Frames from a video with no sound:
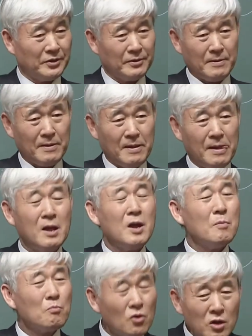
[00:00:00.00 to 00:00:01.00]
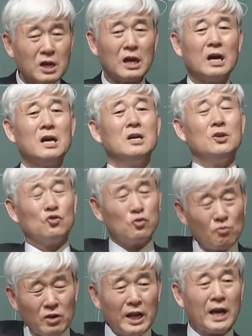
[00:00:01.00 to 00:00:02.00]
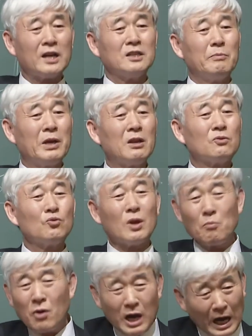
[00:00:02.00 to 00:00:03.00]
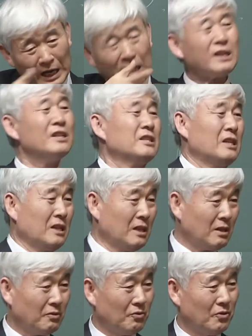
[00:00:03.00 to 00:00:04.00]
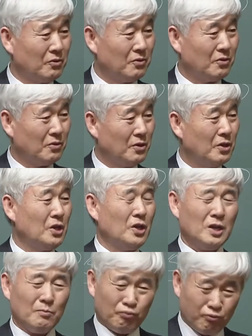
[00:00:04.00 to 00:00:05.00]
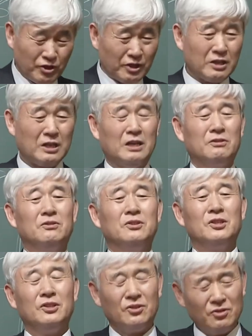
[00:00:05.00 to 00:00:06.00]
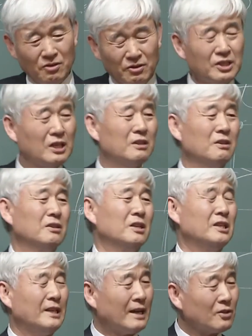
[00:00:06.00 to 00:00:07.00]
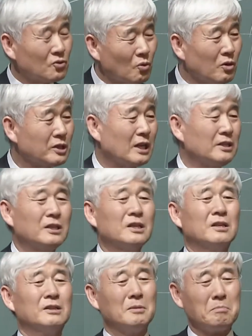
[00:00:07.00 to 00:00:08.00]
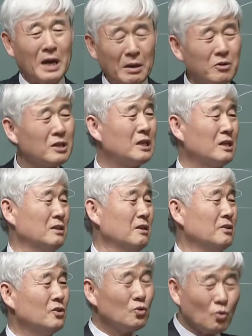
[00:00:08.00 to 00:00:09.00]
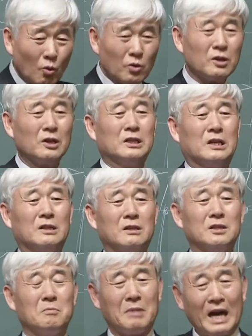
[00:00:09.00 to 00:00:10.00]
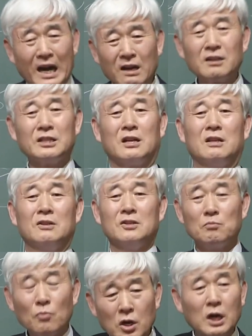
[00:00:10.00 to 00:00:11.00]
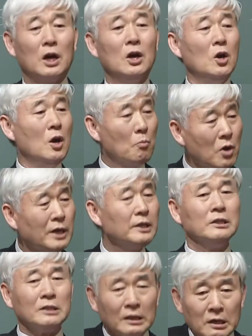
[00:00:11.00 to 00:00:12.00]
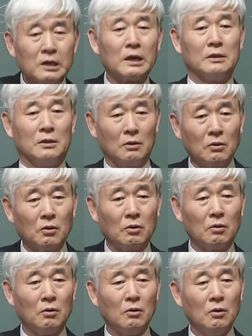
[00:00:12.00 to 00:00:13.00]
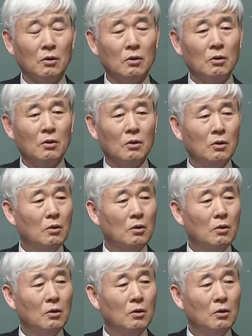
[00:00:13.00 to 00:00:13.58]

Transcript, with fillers: You need to have at least one of the 24 different traits. You can be hardworking, honest, good at keeping promises, excellent at cooking, or articulate when speaking. You need to have some form of capital, right?